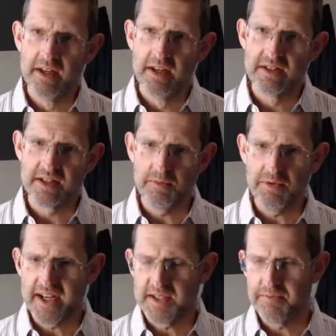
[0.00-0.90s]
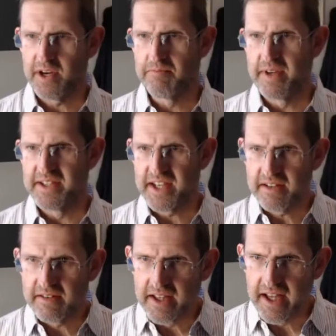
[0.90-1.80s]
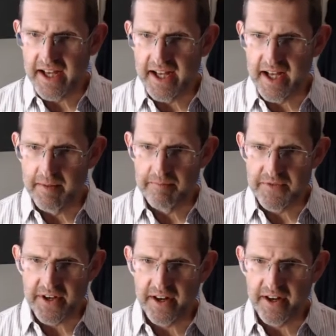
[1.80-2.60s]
So the plot is pretty busy. So